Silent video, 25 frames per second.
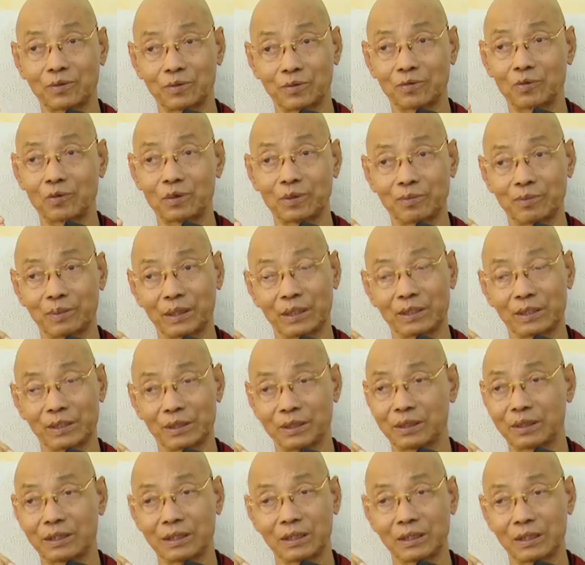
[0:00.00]
we must,
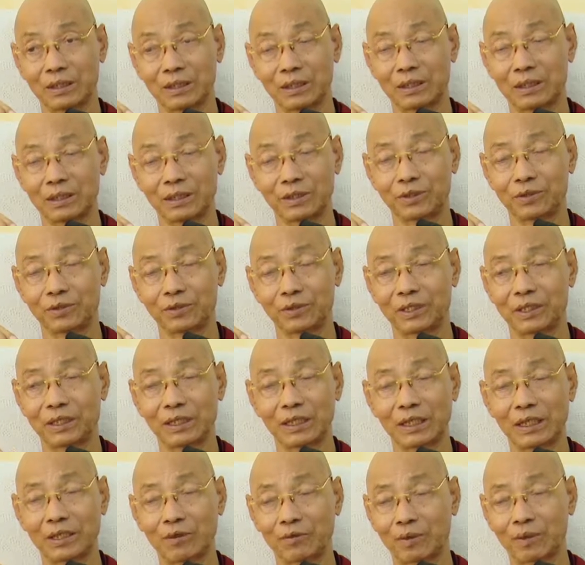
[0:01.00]
during
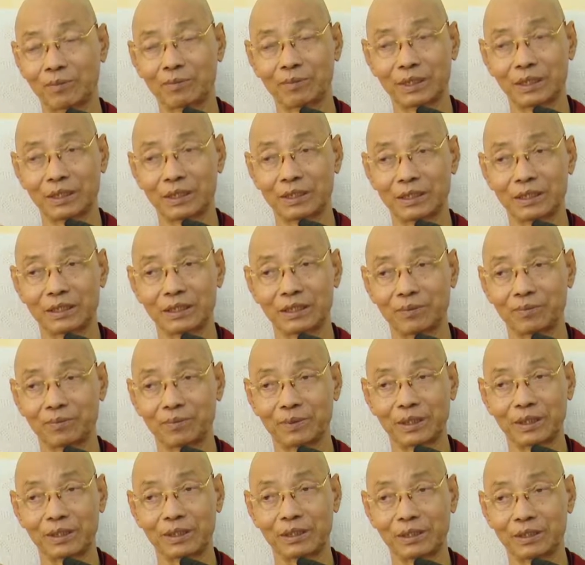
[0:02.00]
our meditation
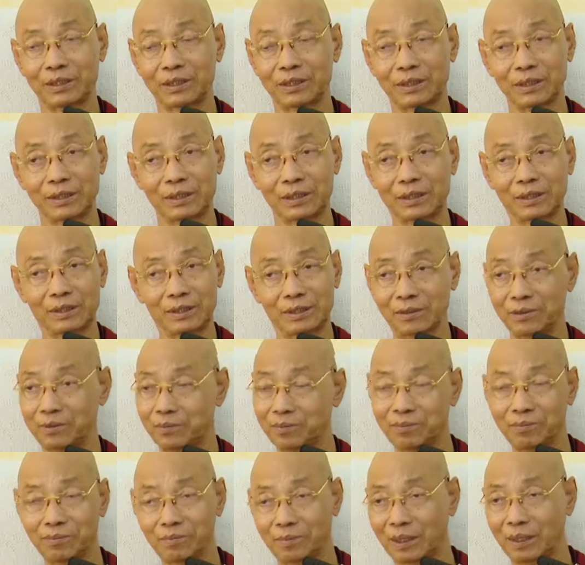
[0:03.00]
practice,
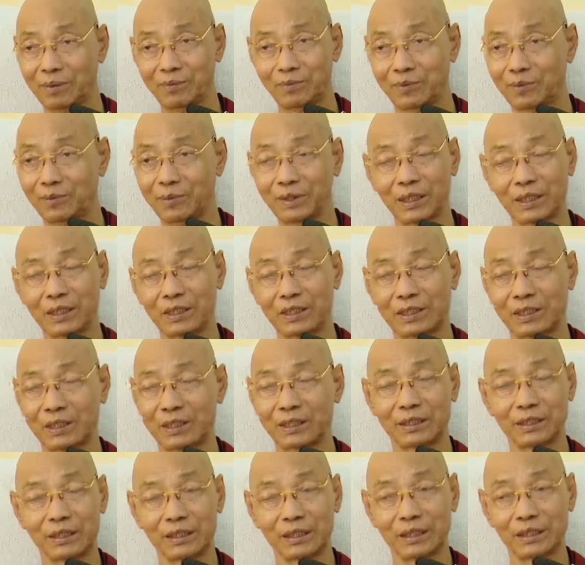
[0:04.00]
mindfulness
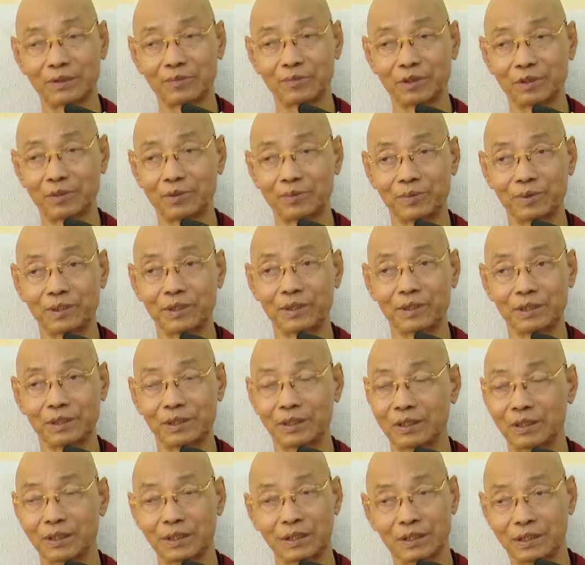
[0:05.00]
is come to be,
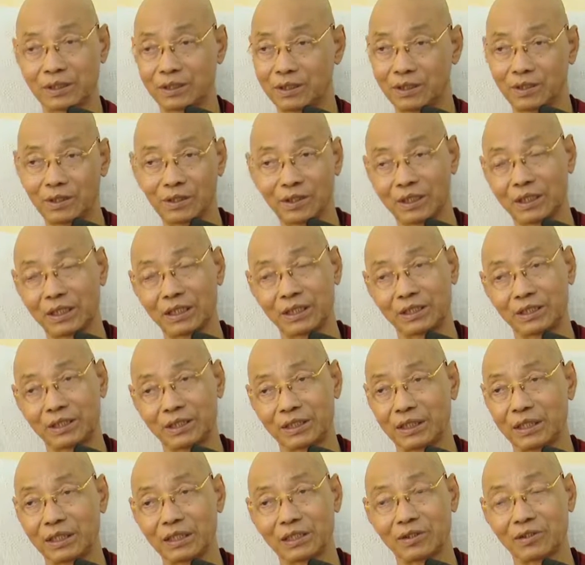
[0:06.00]
knowledge
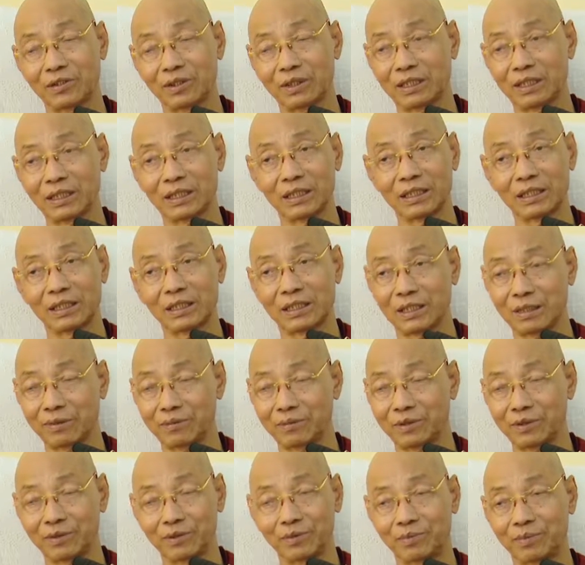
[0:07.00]
accordingly
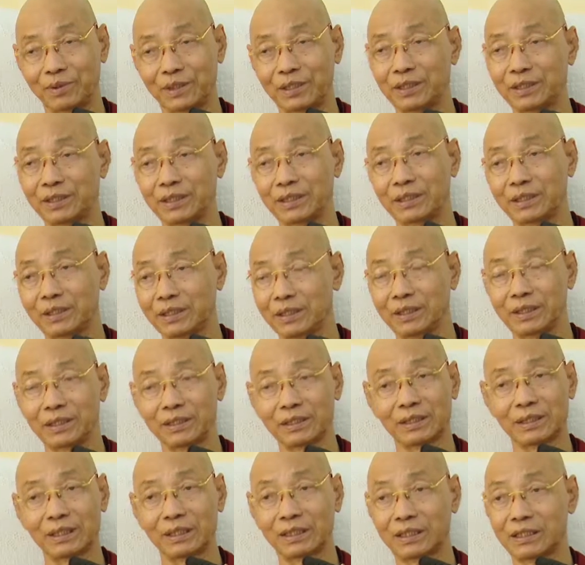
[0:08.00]
come to be.
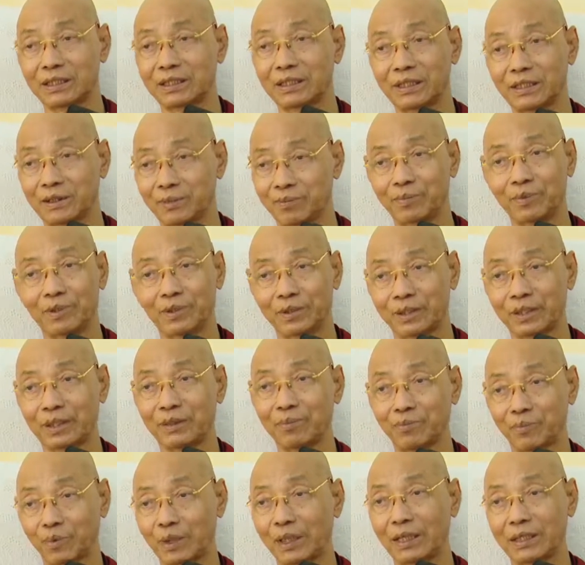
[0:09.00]
That is an
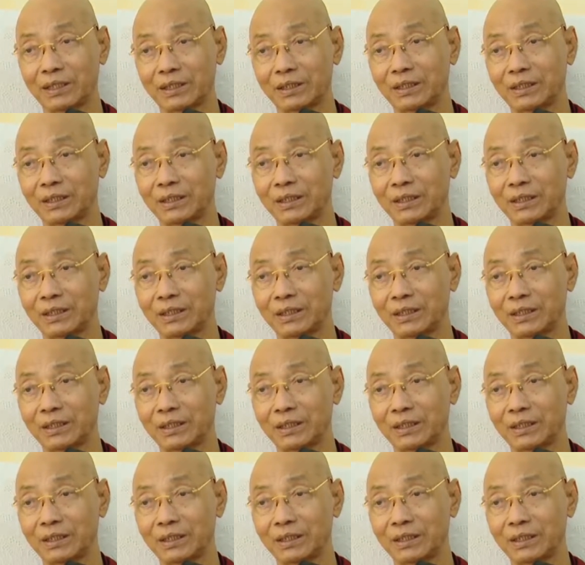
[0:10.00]
important point,